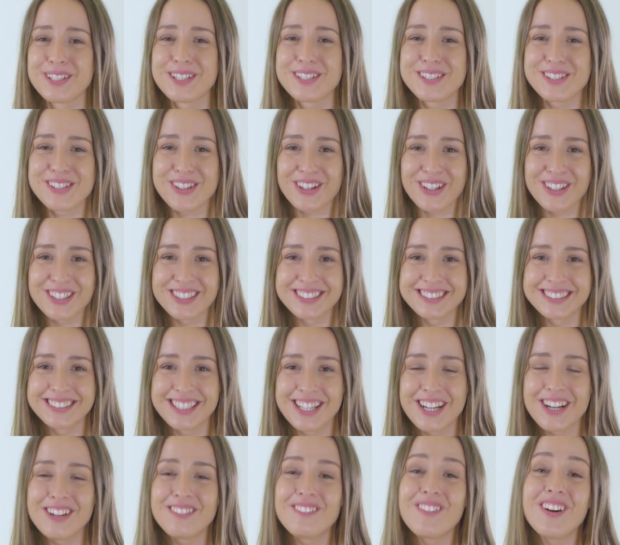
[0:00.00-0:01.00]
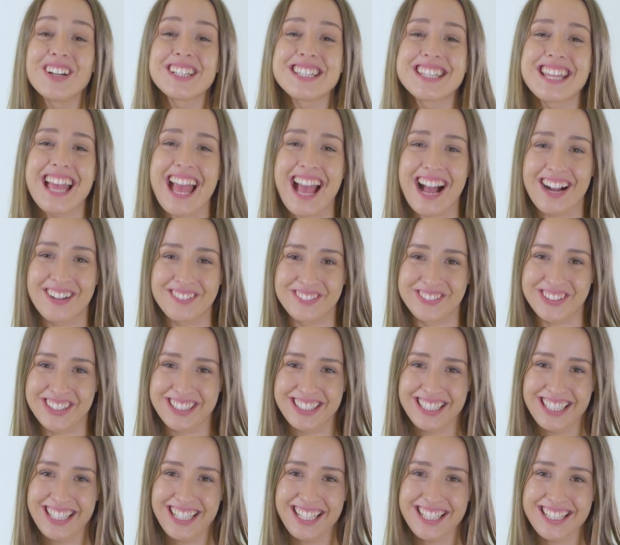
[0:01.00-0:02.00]
So, what's our
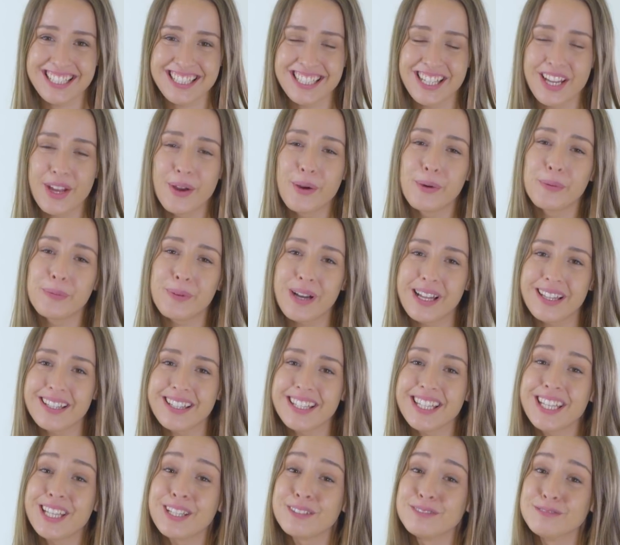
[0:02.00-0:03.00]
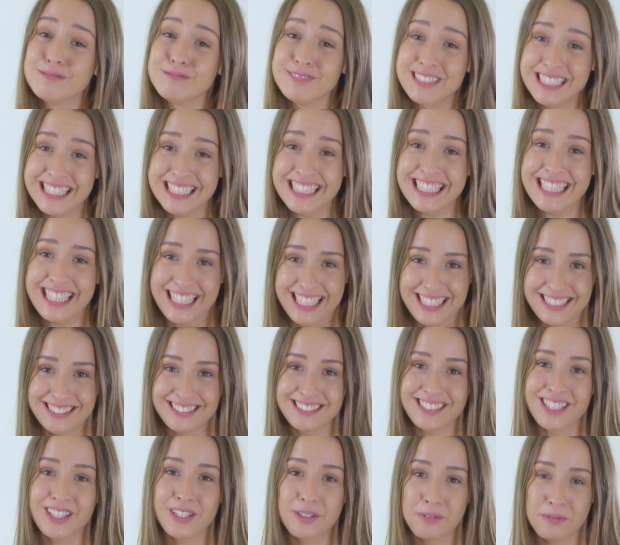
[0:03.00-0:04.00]
verdict? Well, it really
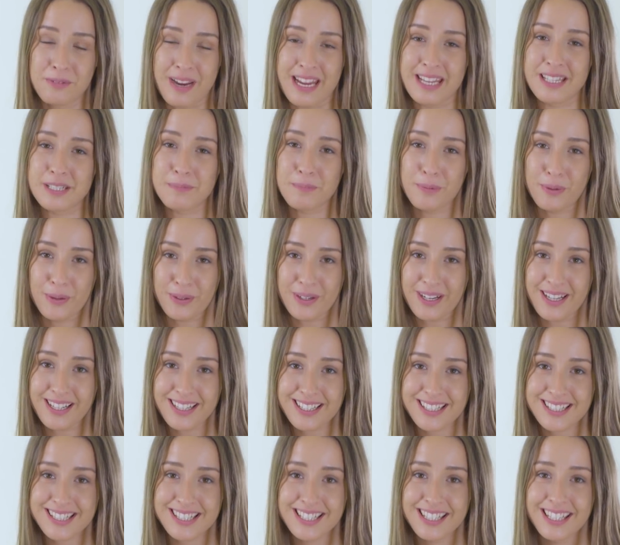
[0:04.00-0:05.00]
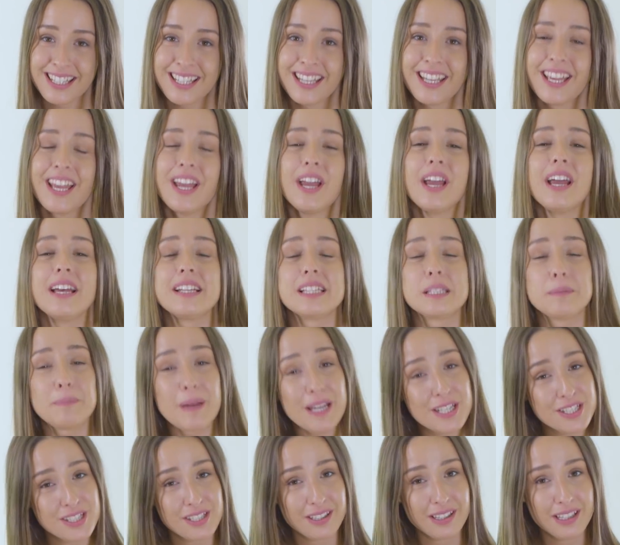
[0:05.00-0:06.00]
is a great product,
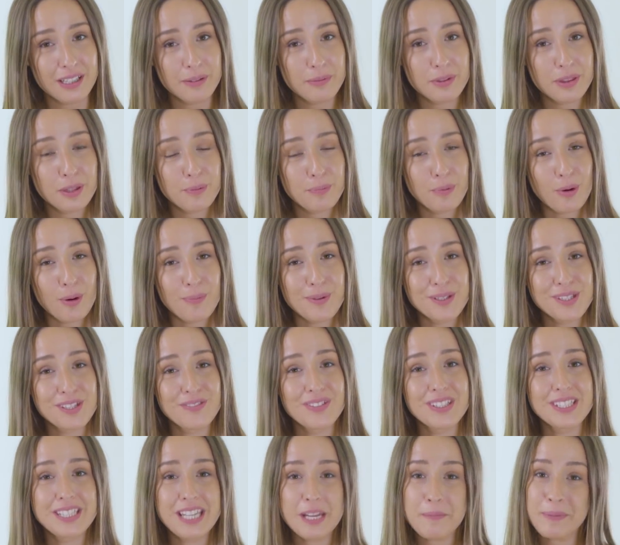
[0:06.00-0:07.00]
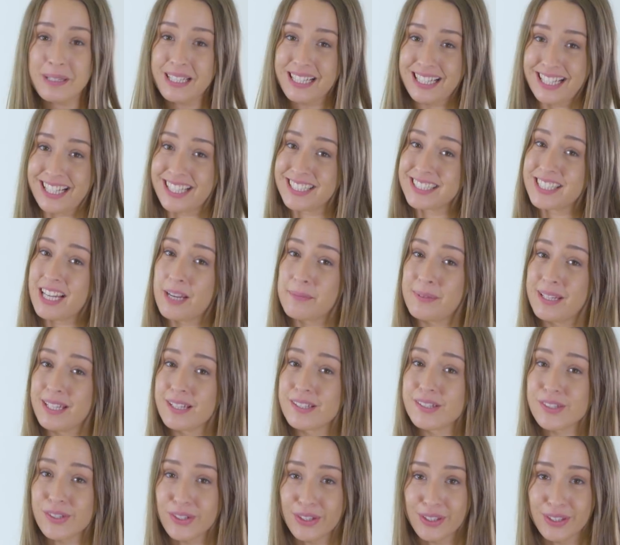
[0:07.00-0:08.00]
especially with the promise of a debit card coming
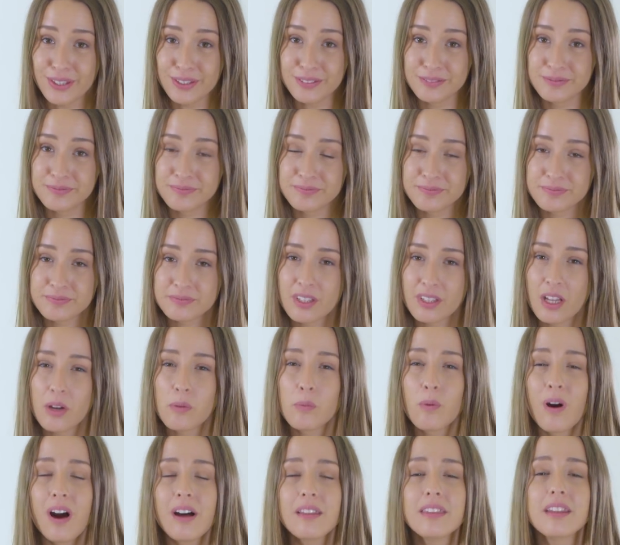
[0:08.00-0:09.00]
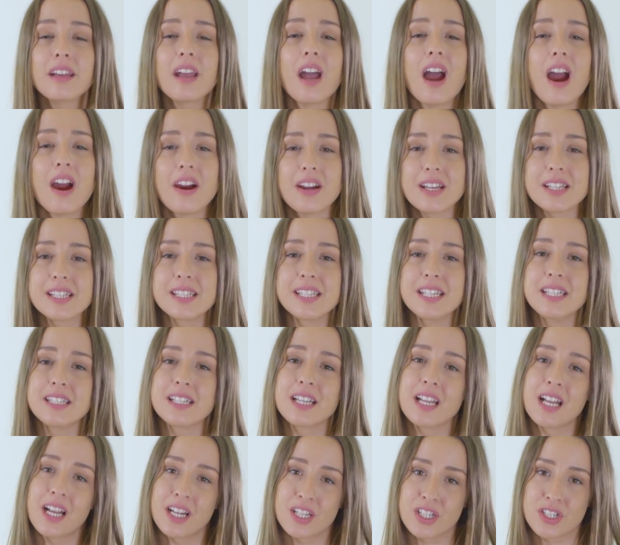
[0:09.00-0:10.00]
soon. While the currencies
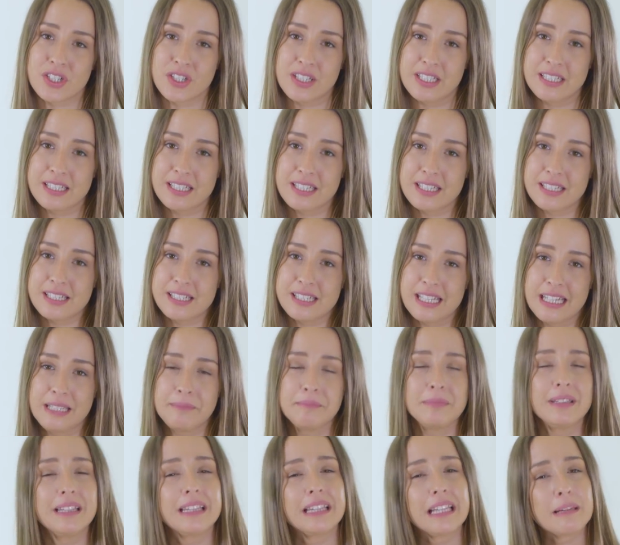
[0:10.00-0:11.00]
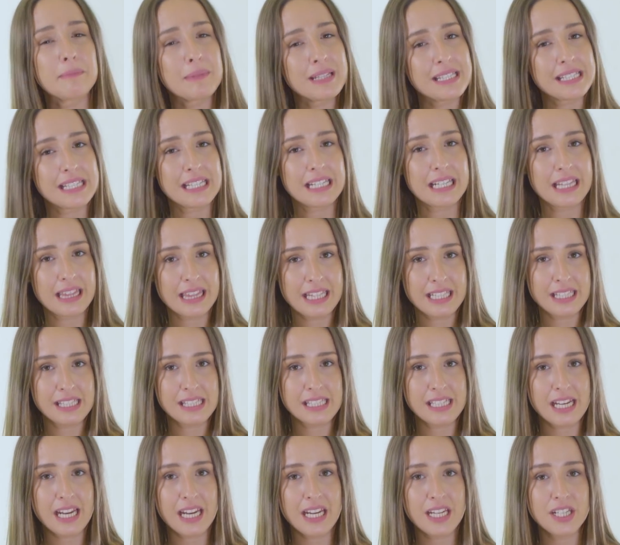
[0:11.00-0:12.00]
and countries can seem limited at this
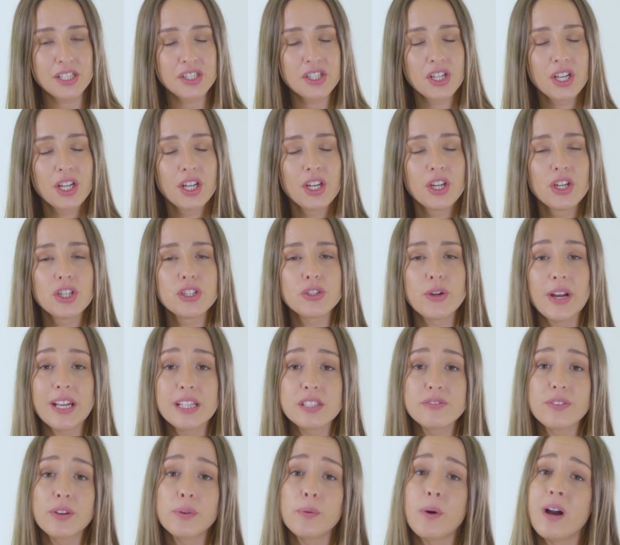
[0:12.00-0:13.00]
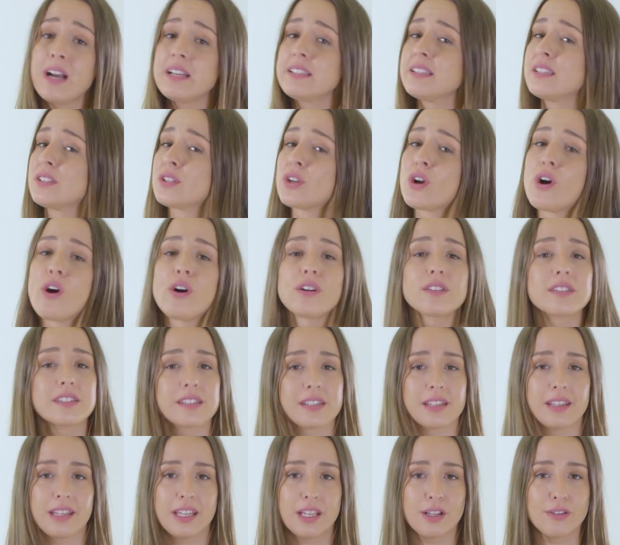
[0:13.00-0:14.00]
stage, TransferWise is
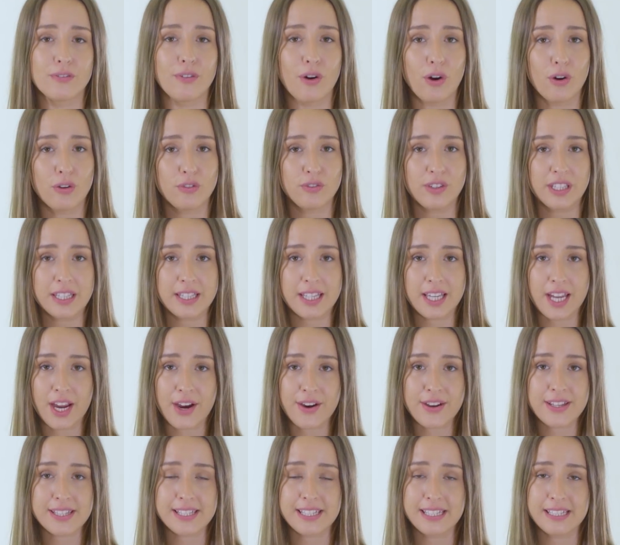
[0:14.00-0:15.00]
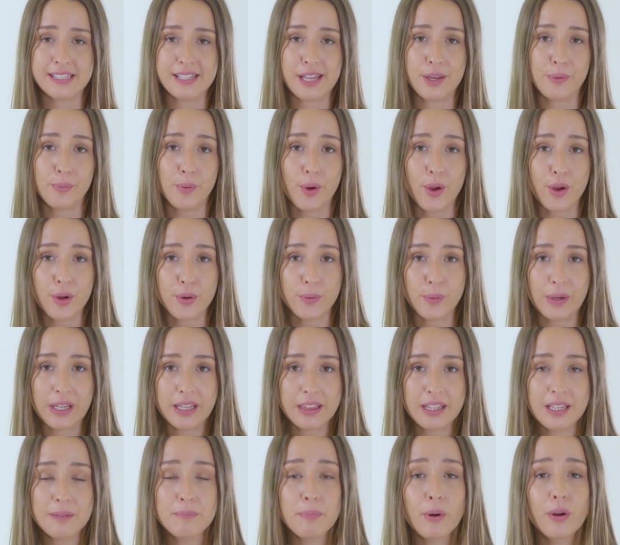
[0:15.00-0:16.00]
constantly evolving the currencies they work
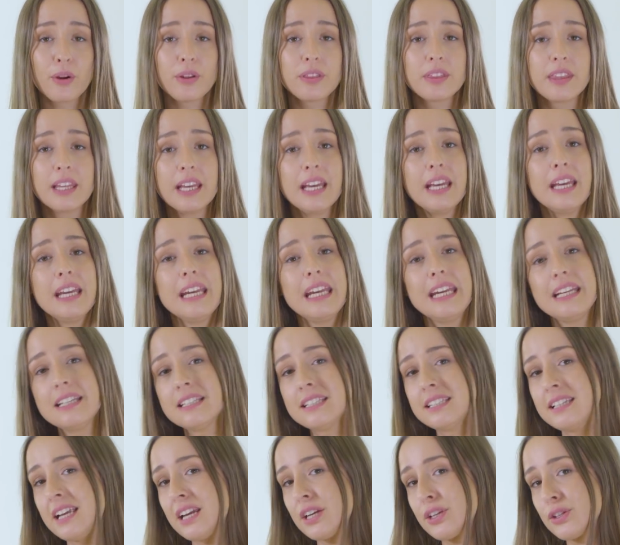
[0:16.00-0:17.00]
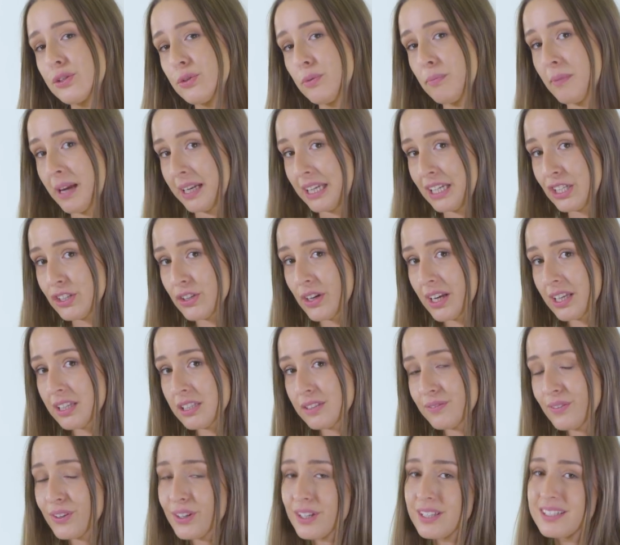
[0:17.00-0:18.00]
with in both international money
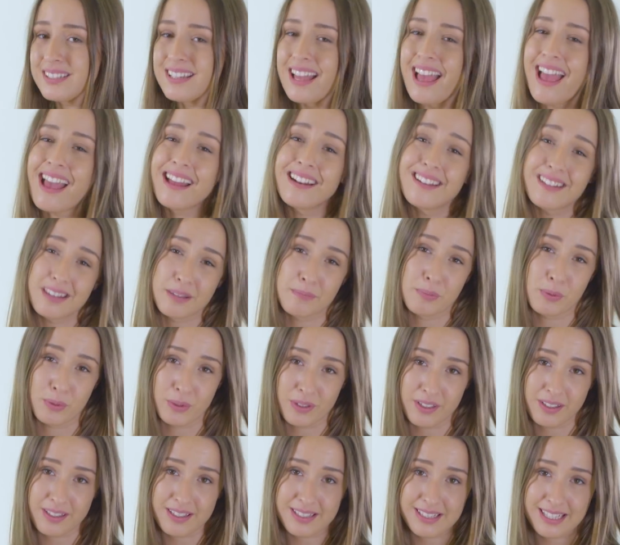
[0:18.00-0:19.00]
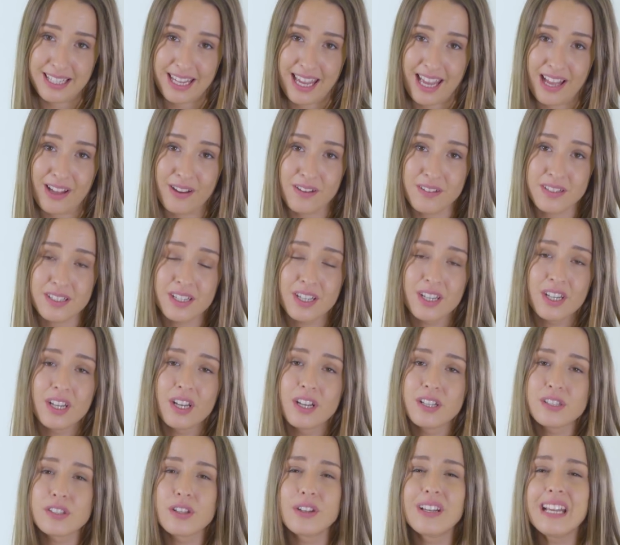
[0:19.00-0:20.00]
transfers and the Borderless account.
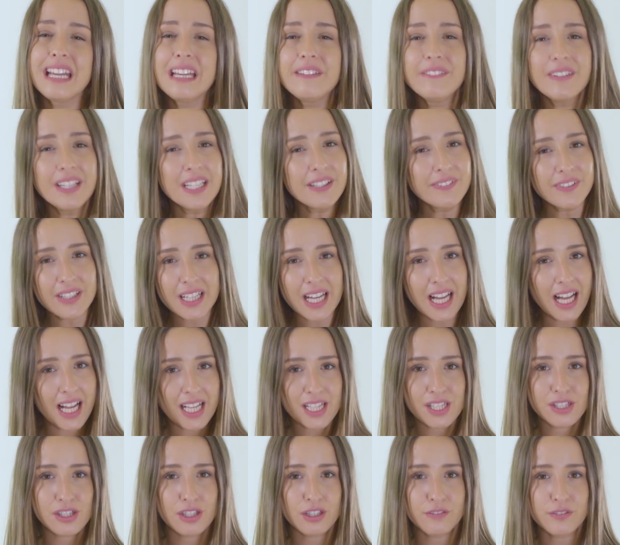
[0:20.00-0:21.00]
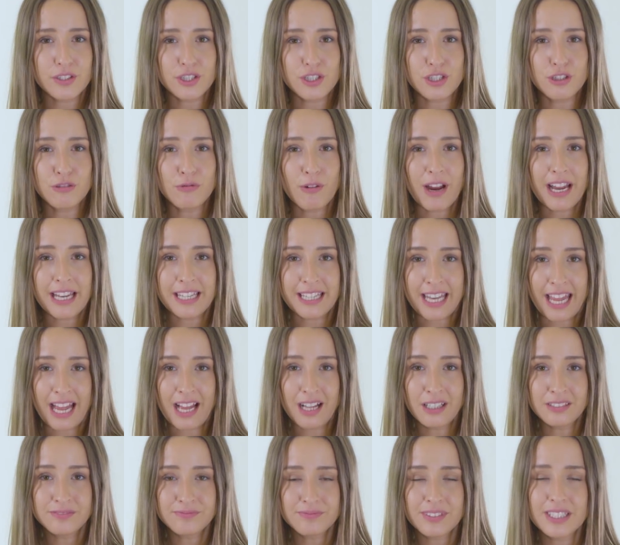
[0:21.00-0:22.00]
So even if it can't service you right
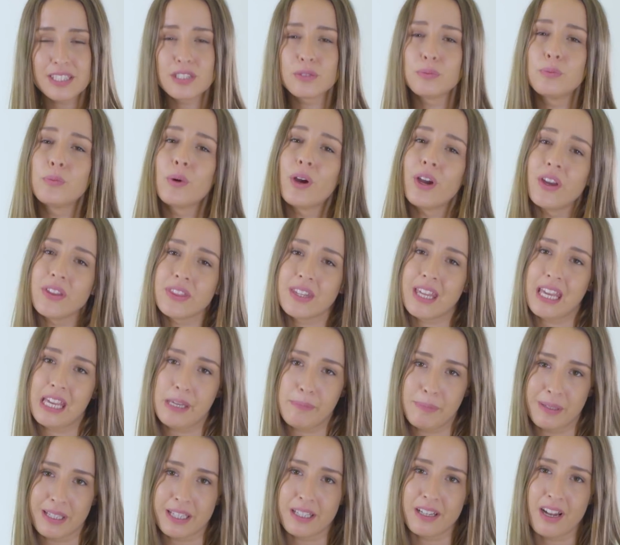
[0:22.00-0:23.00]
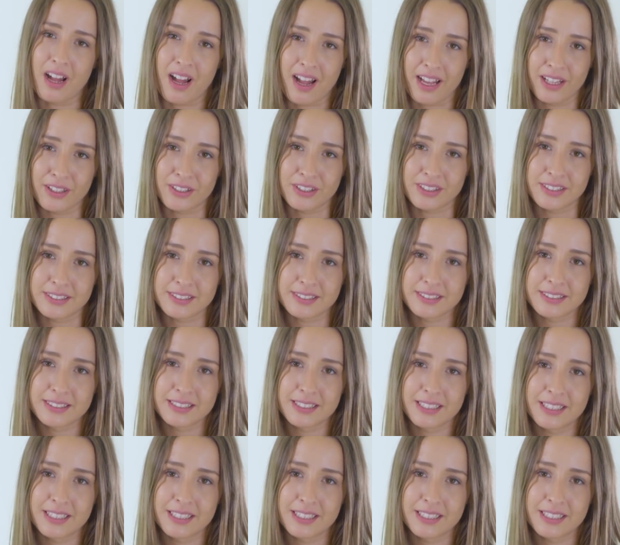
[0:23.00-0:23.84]
now, it's worth keeping an eye on.